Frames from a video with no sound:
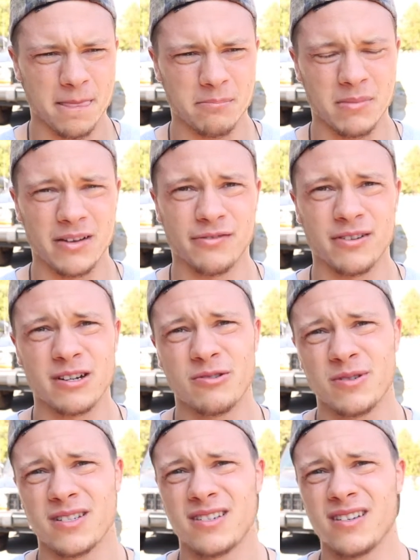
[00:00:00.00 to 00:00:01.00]
My
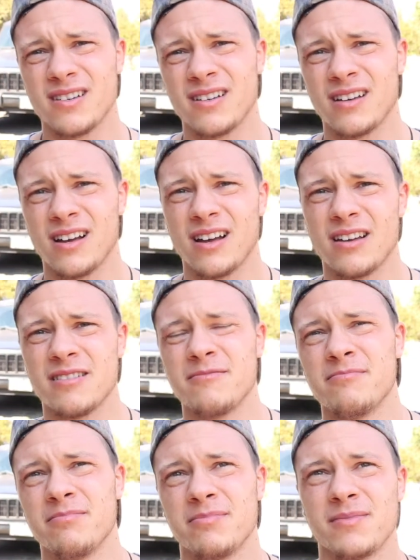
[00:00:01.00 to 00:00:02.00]
frequency,
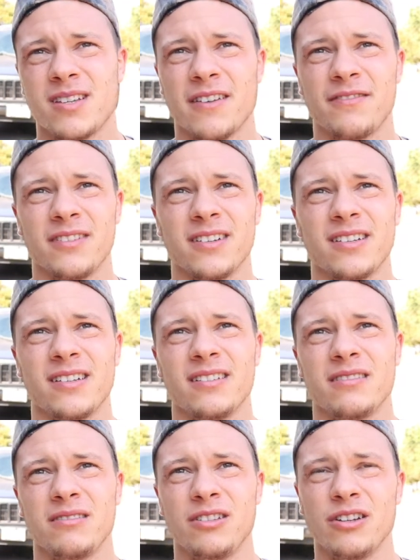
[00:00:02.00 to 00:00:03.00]
I'm definitely,
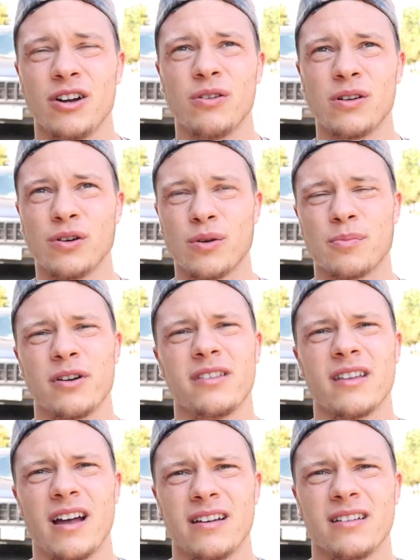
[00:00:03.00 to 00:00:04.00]

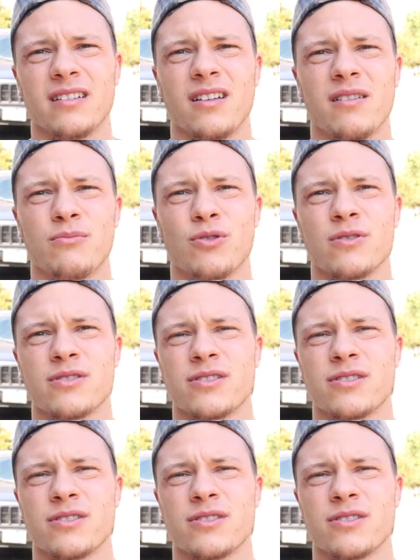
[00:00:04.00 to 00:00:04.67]
incorporating that in a lot more.